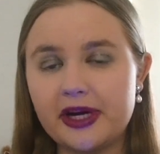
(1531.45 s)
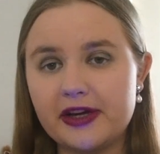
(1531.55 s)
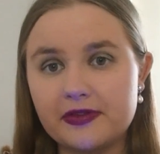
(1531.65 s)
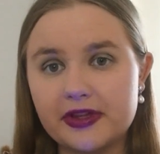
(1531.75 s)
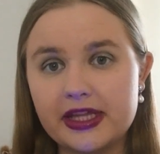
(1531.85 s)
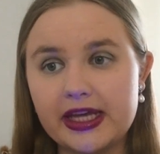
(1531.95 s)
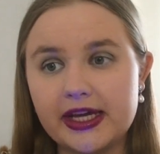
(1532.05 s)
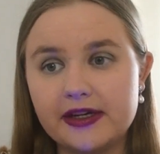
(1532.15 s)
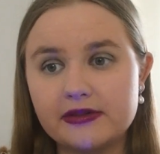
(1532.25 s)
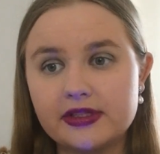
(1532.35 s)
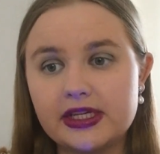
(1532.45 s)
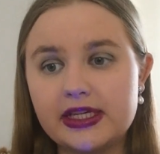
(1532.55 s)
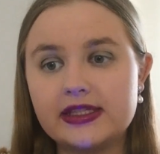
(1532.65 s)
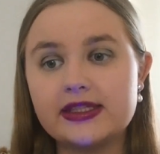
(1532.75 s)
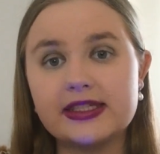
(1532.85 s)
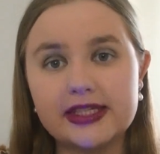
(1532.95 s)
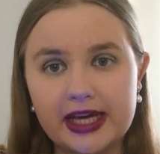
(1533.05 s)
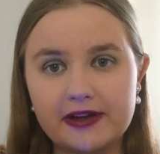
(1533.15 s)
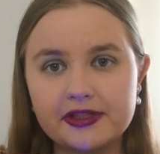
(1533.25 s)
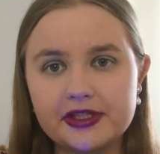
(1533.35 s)
by everything else. It's
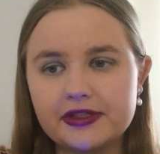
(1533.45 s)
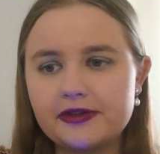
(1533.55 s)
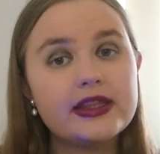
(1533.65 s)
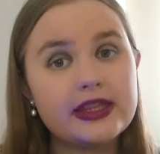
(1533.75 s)
discounted.